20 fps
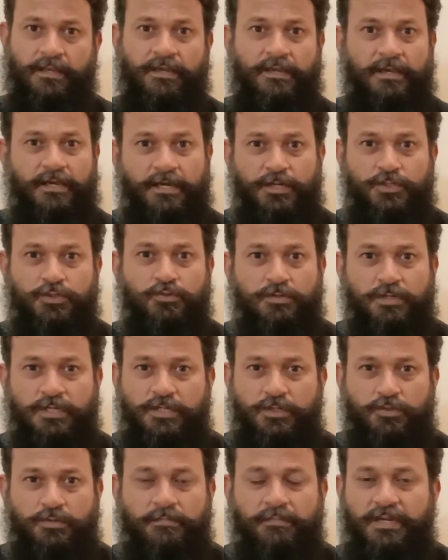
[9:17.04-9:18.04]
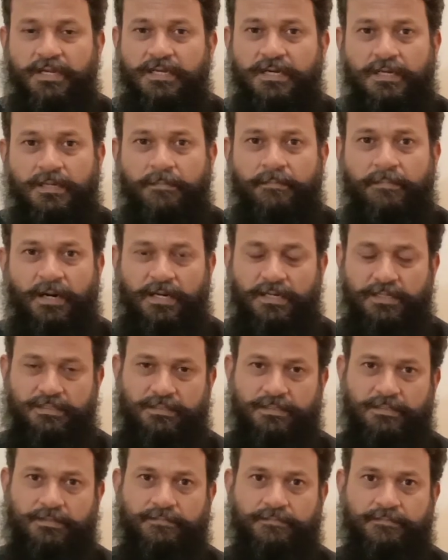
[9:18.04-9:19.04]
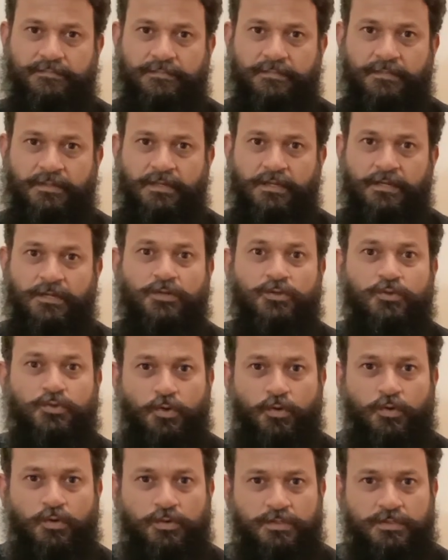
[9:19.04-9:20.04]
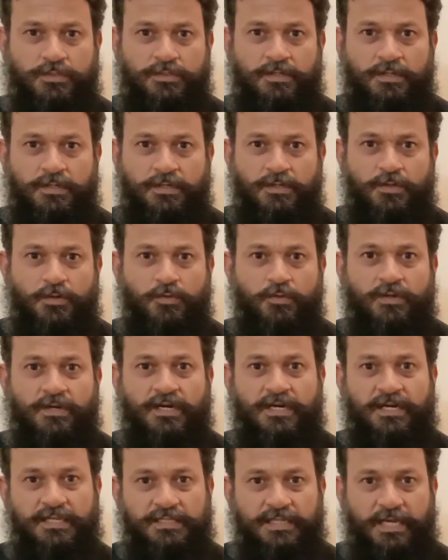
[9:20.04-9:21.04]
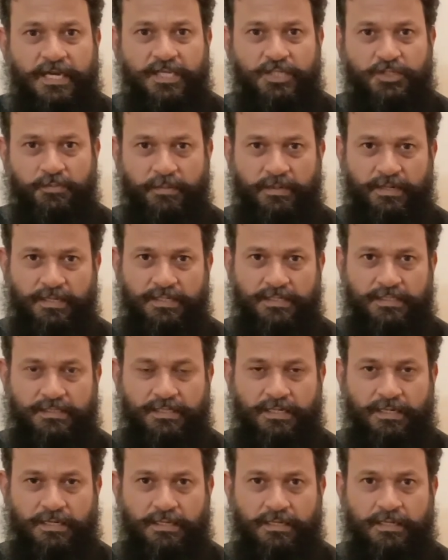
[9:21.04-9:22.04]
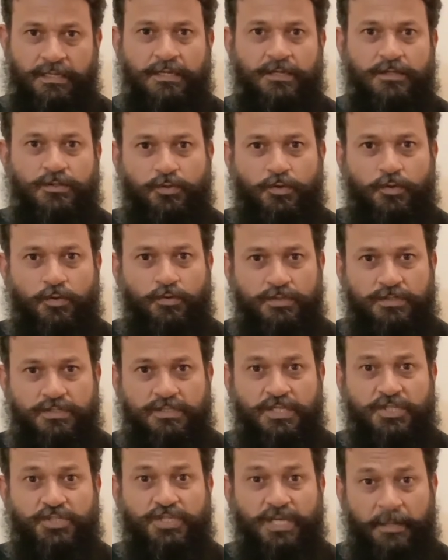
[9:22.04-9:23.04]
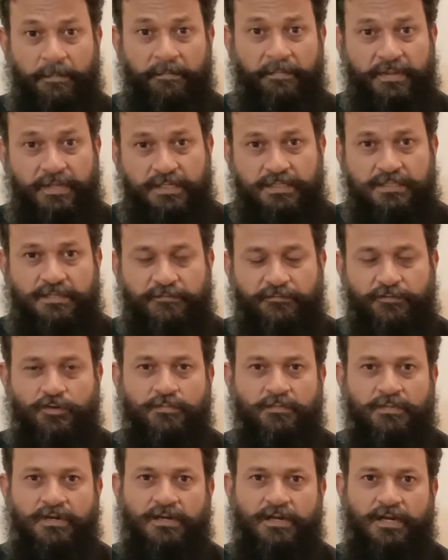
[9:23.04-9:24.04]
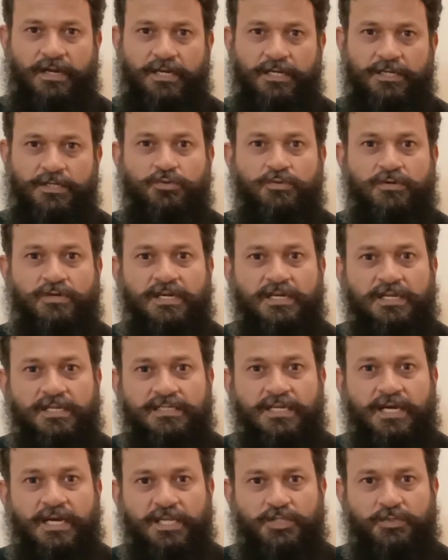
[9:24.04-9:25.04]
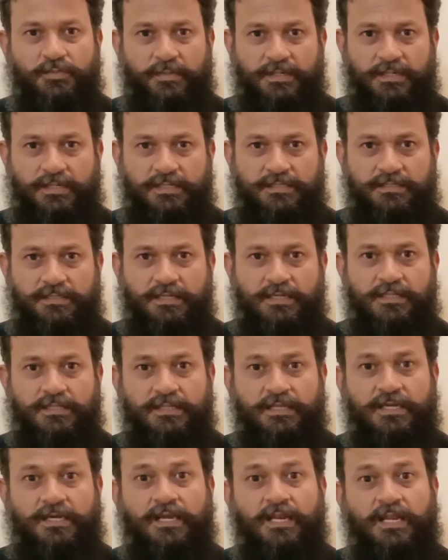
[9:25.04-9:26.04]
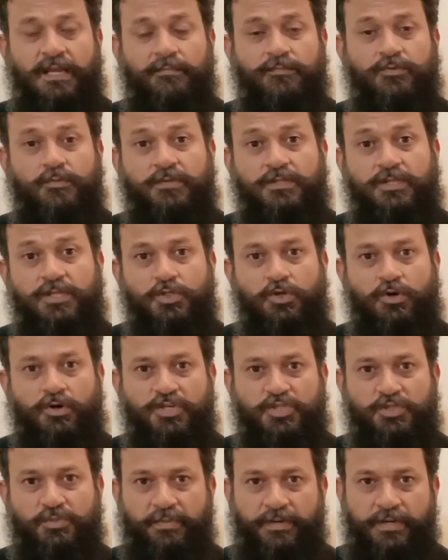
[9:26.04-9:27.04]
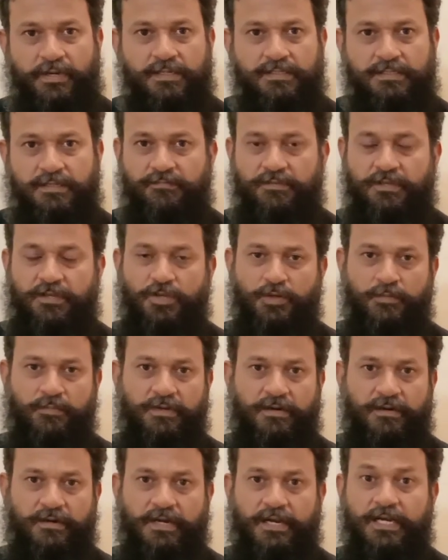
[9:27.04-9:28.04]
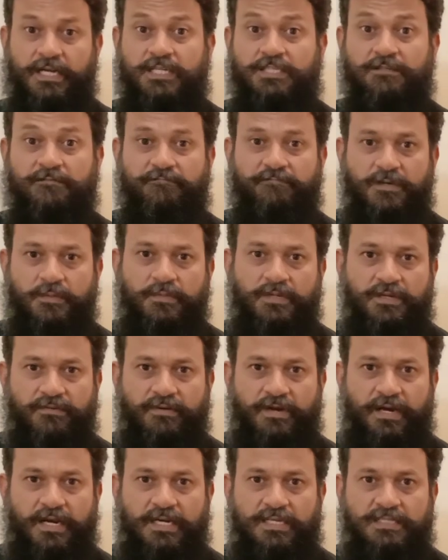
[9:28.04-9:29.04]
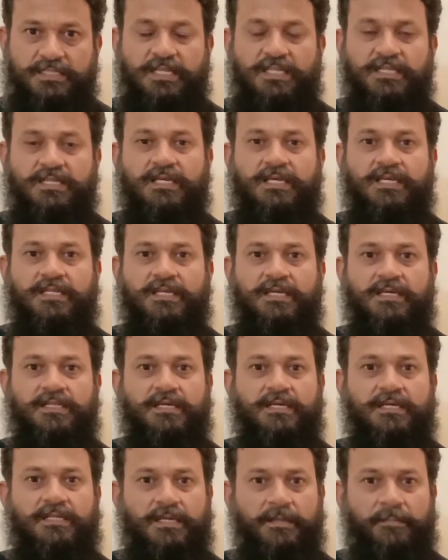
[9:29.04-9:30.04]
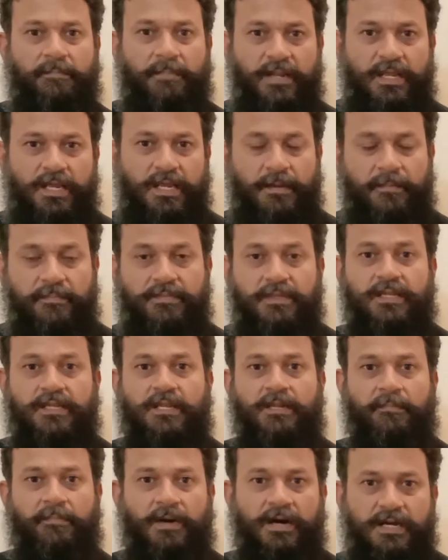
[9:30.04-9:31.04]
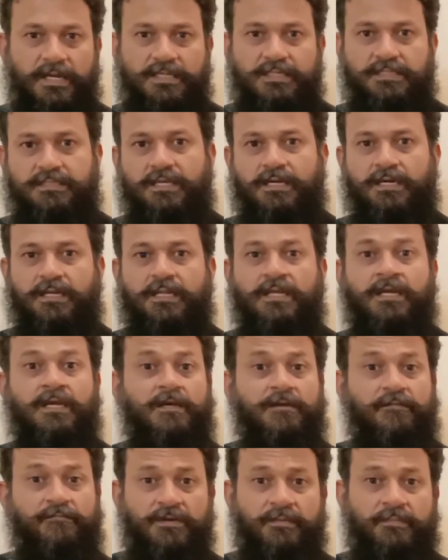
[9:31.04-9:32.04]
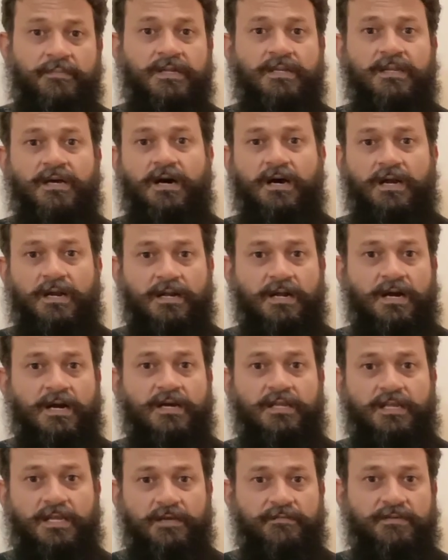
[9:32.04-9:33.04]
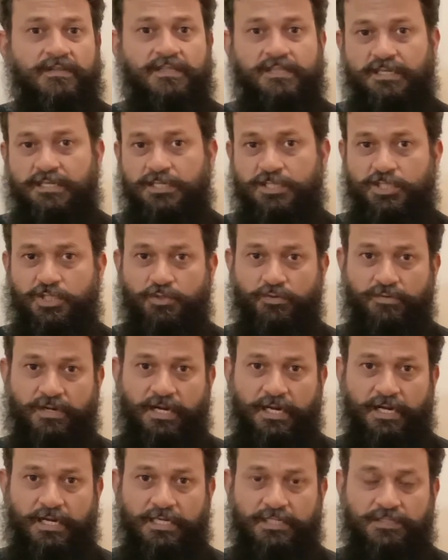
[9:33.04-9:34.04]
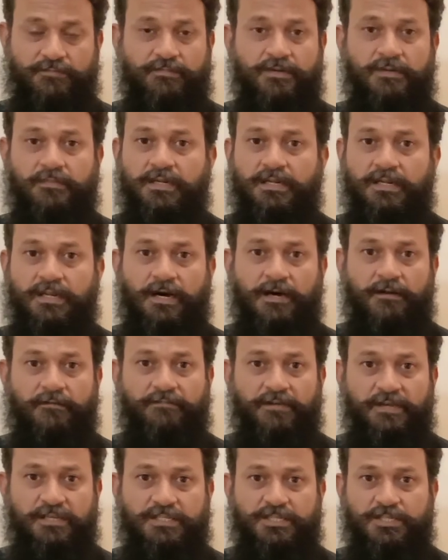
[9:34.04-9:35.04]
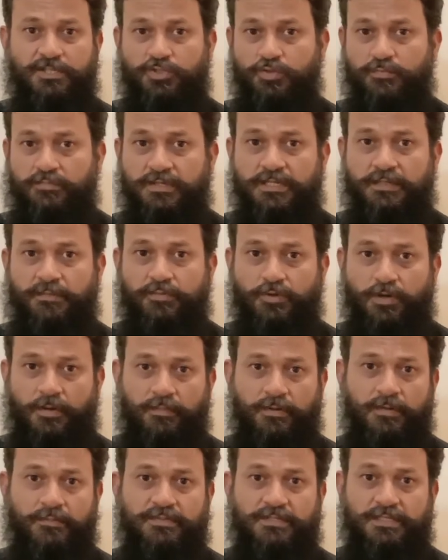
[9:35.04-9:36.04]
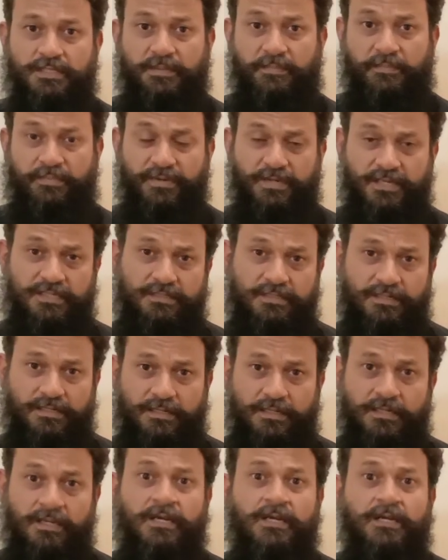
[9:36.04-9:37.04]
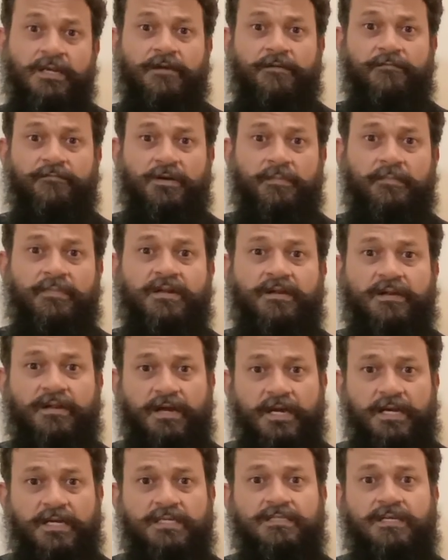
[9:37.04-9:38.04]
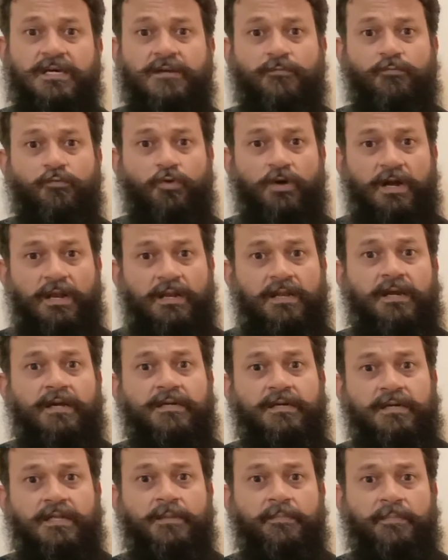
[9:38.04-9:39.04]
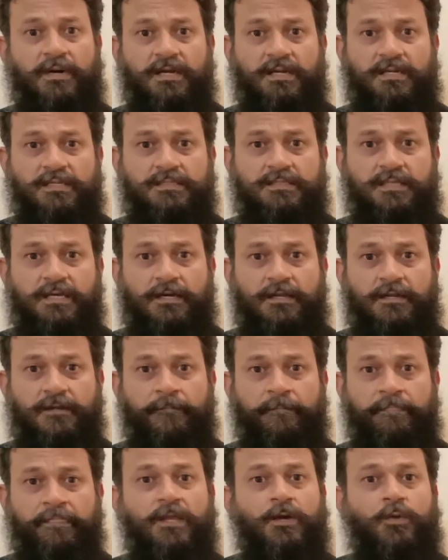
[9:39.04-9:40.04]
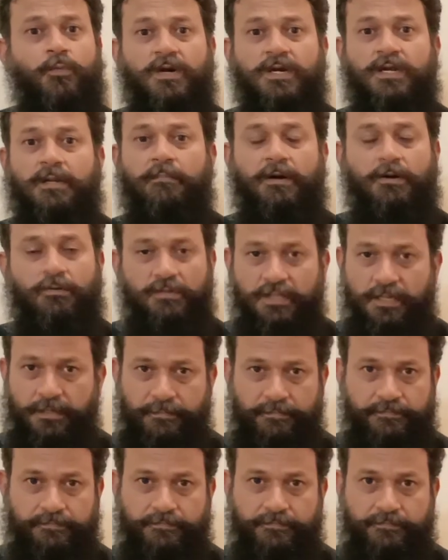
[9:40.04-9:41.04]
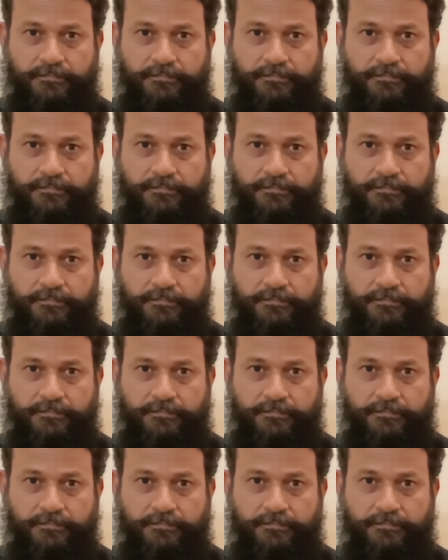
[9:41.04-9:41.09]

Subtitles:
Here you need to make a comparison. Those who criticize Pakistan, the champions of human rights who criticize Pakistan, they claim to be the torch bearers of the human rights, women rights, and they blame that in Pakistan, women are not given their due rights, women are facing too many problems in the prison, women rights are violated in Pakistan. What about them?